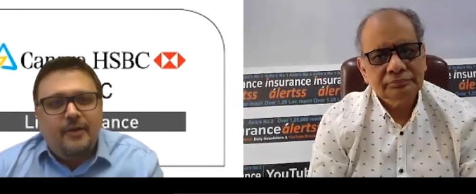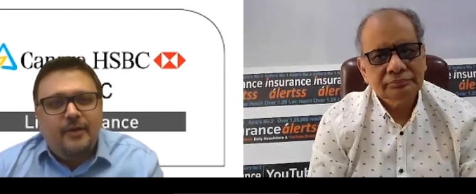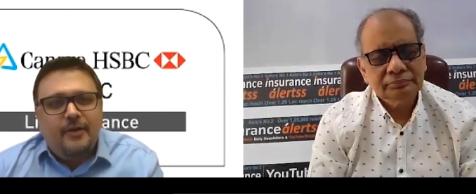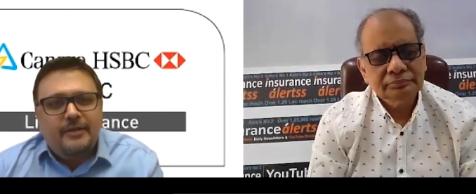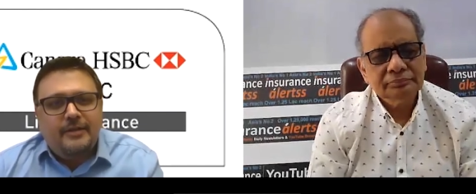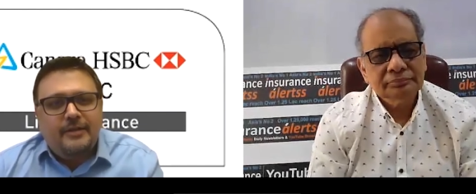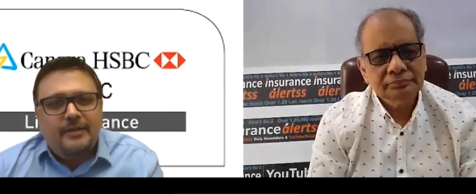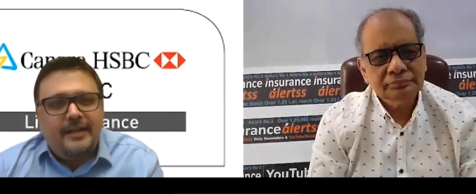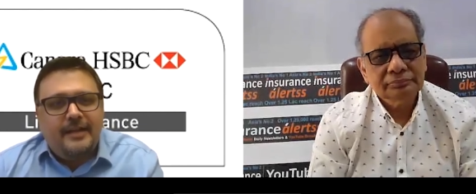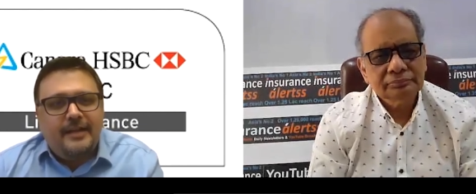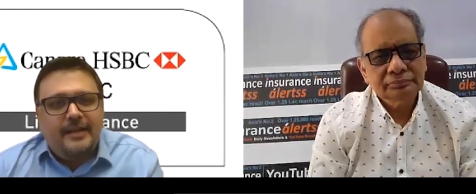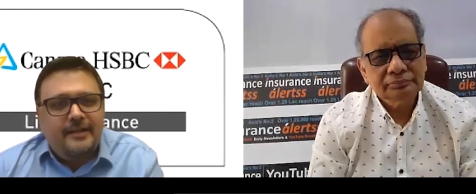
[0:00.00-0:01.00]
Speaker 1: So I think it's
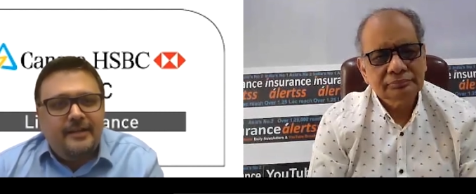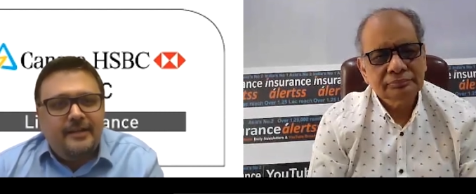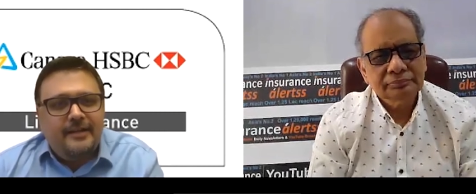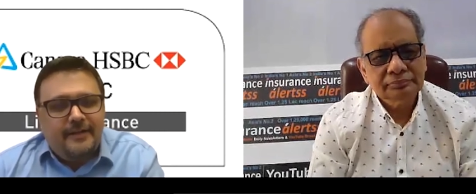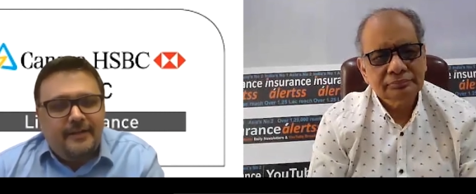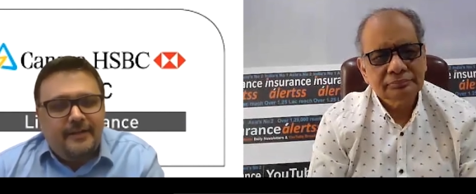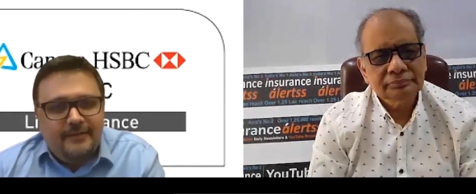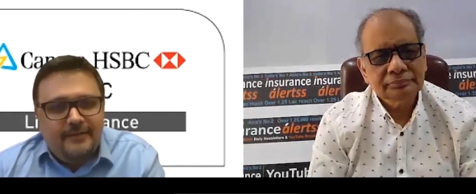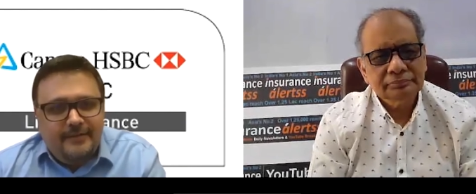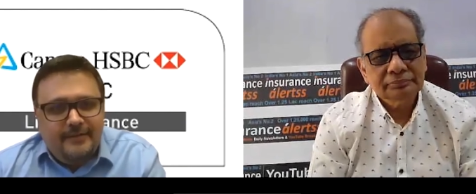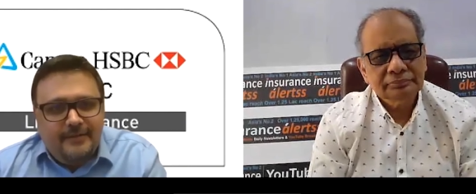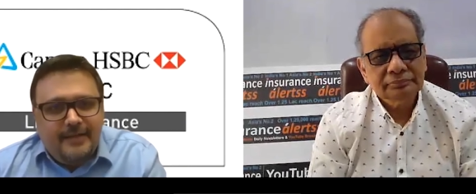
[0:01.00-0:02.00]
very important
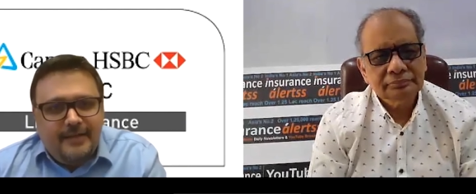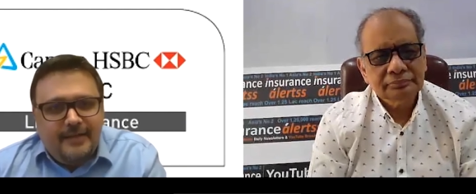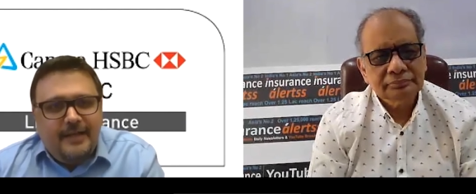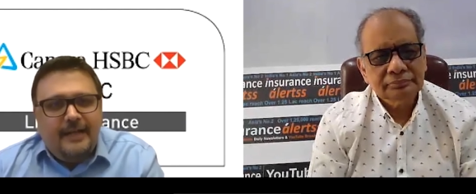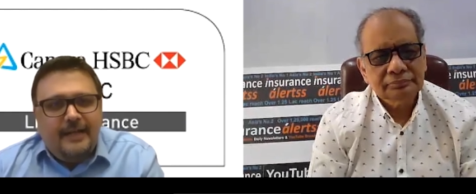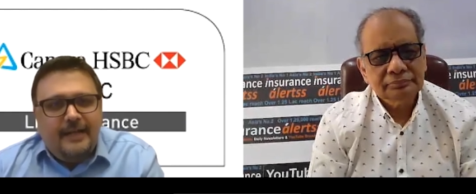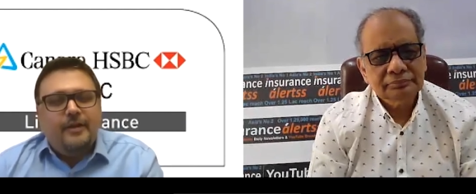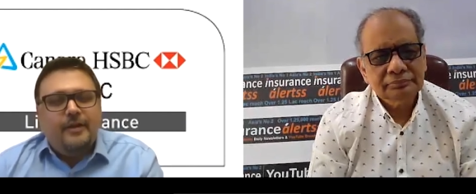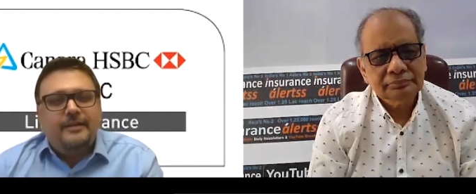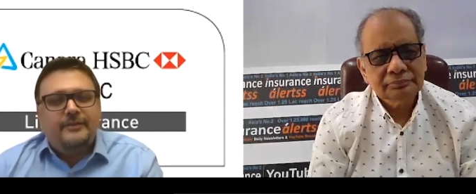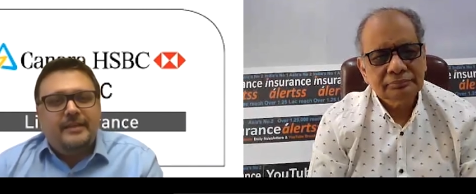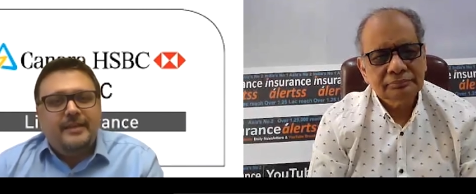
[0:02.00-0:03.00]
that if
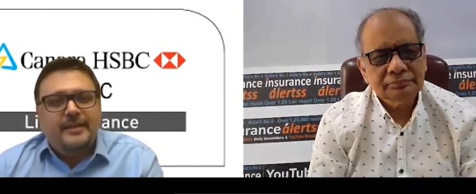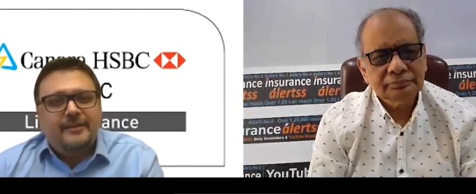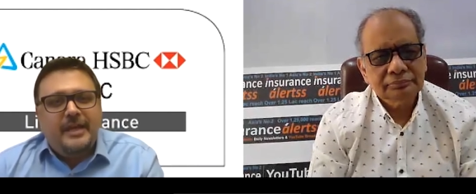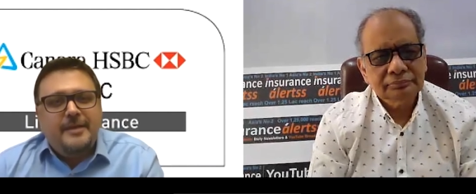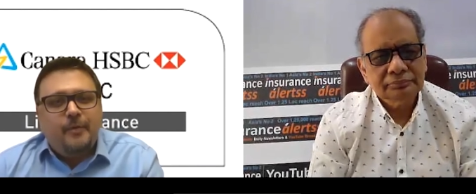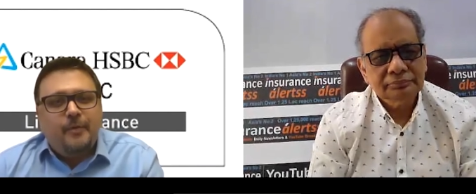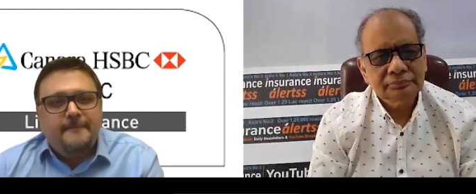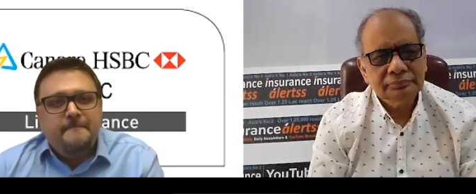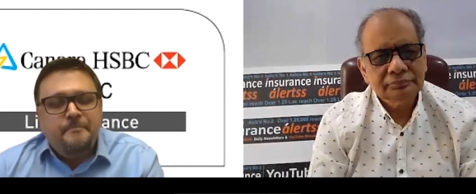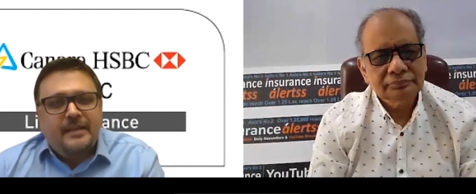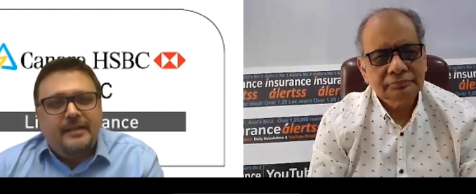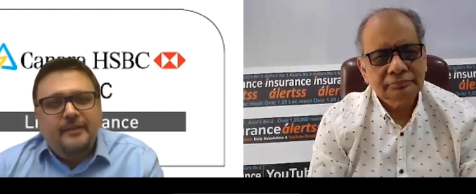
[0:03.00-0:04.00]
you hold on to the
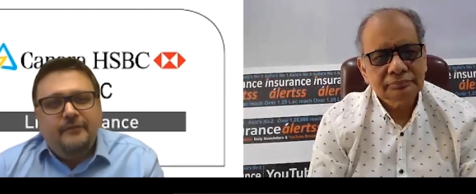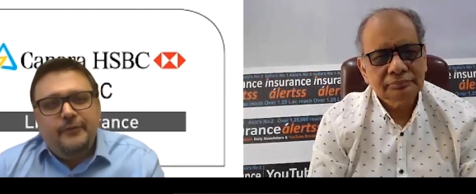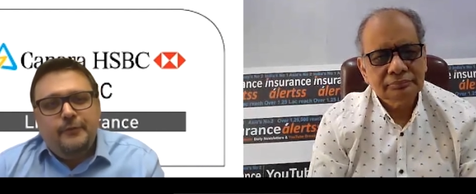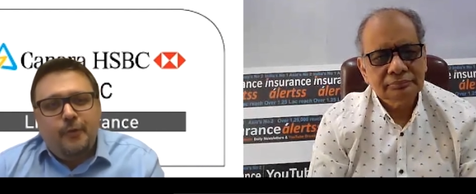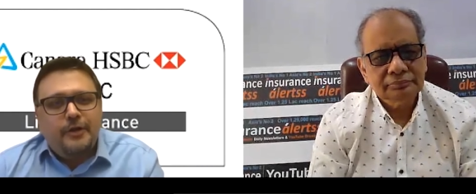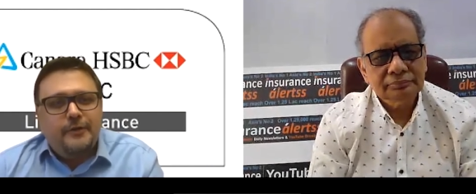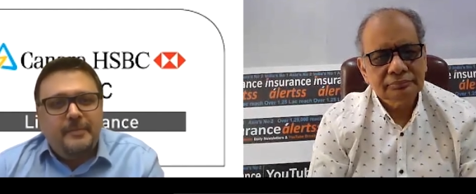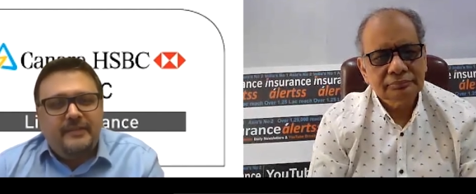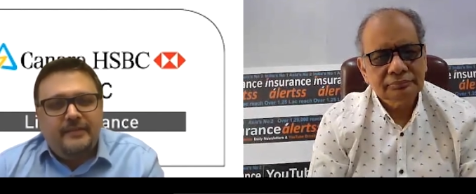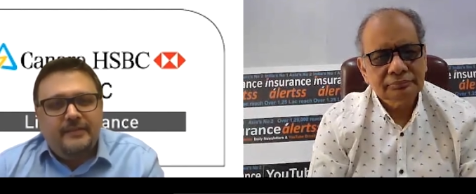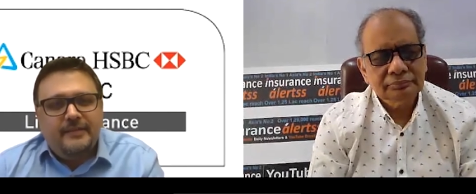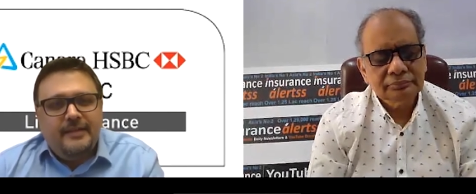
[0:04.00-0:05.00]
basics
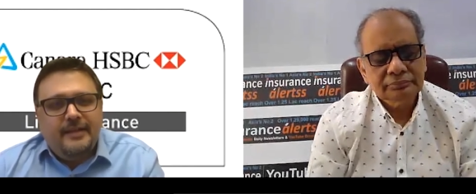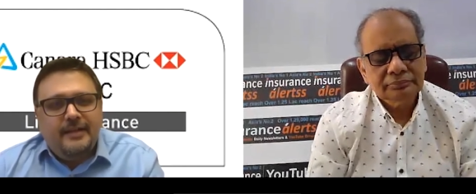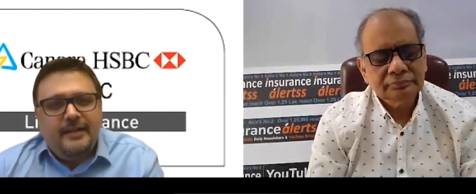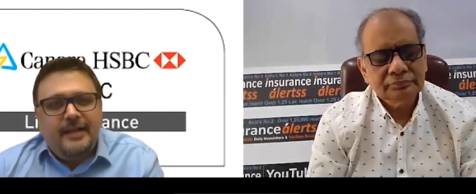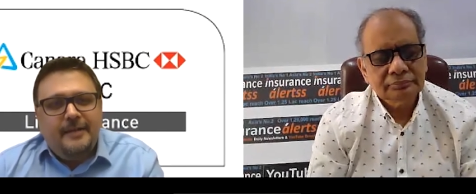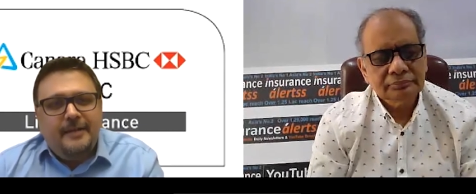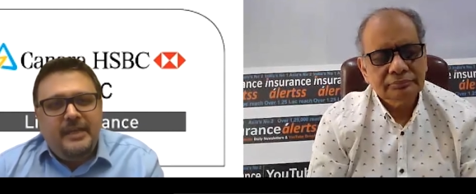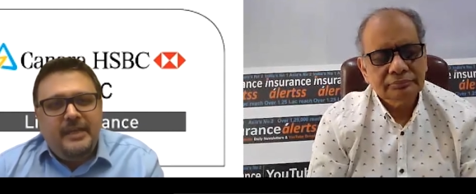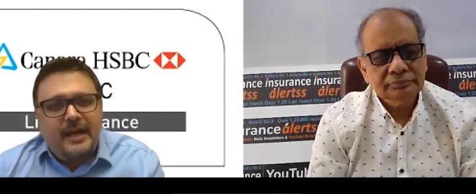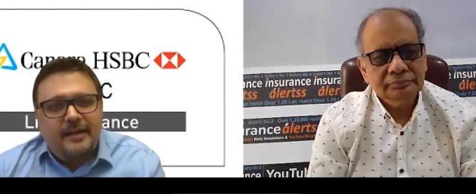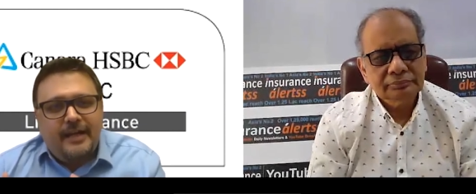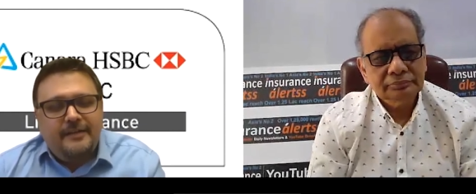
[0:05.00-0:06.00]
uh, and we are
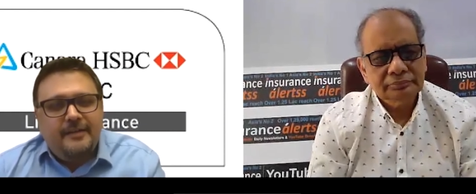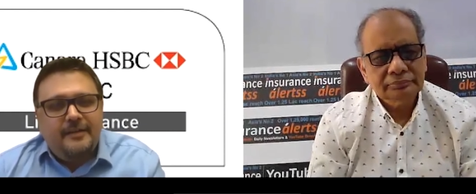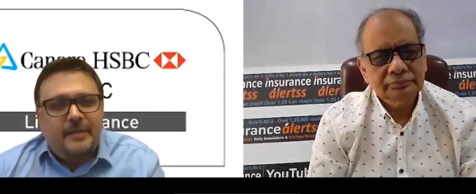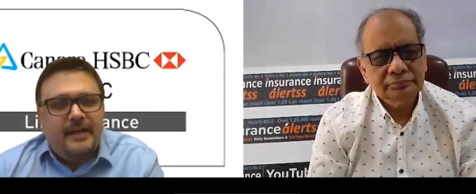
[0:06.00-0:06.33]
guided by you know